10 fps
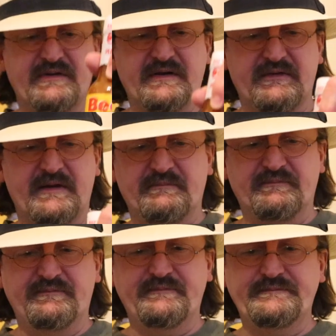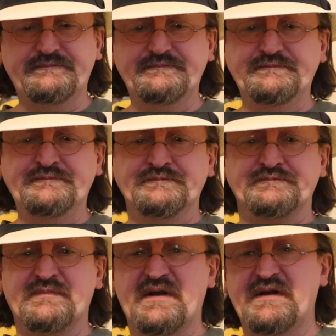like that
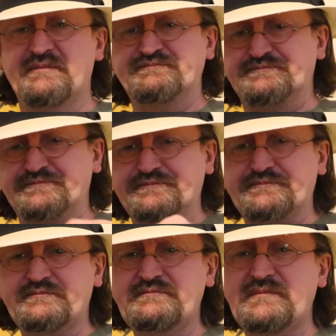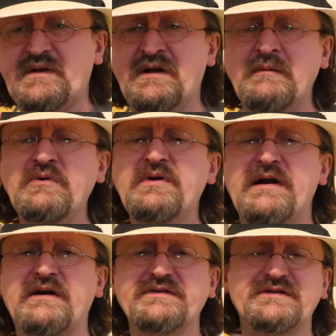and Humble
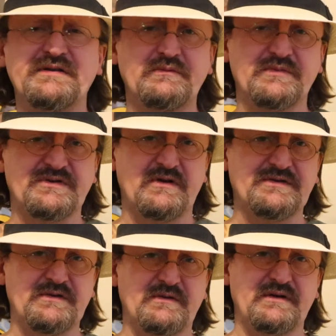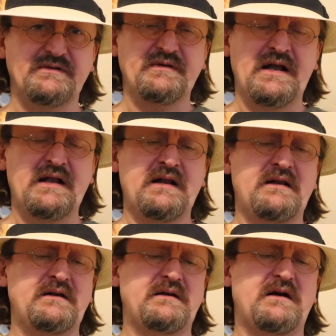House was also on
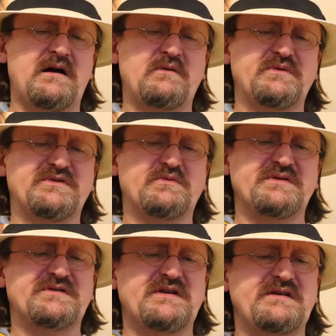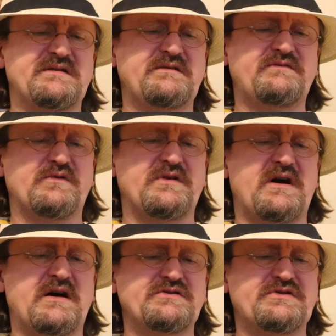Hot Ones one season for the
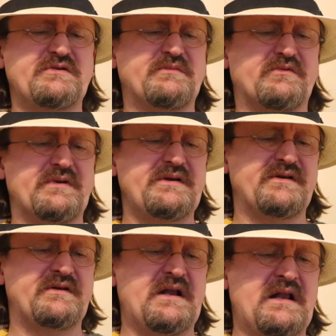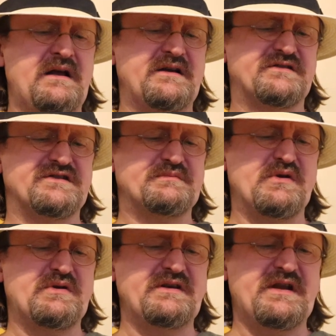Ancho Morita. It's a
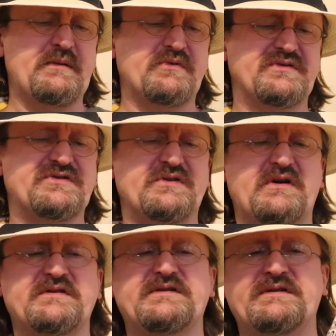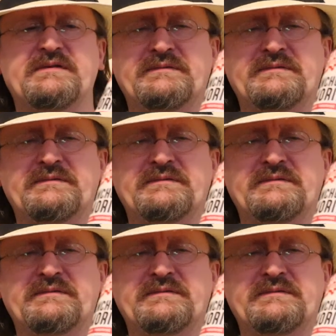smoky tamarind sauce.